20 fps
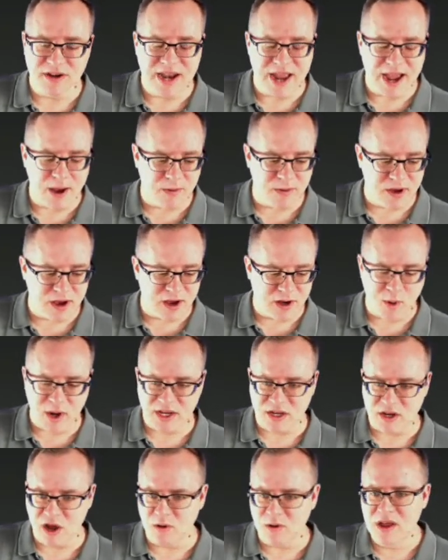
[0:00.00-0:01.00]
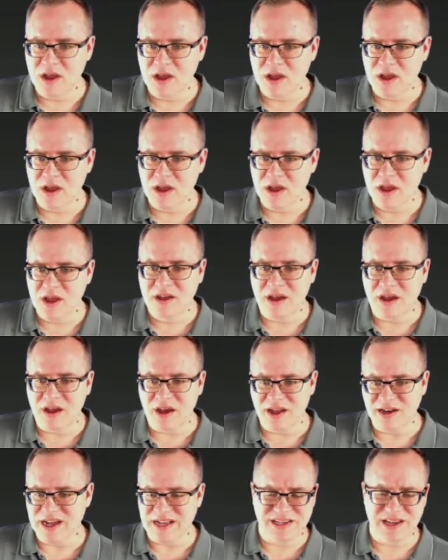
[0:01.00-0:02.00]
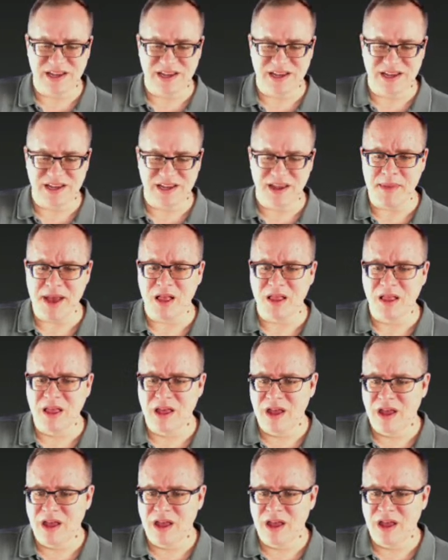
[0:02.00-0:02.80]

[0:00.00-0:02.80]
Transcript: Now, a quick note on .cfml,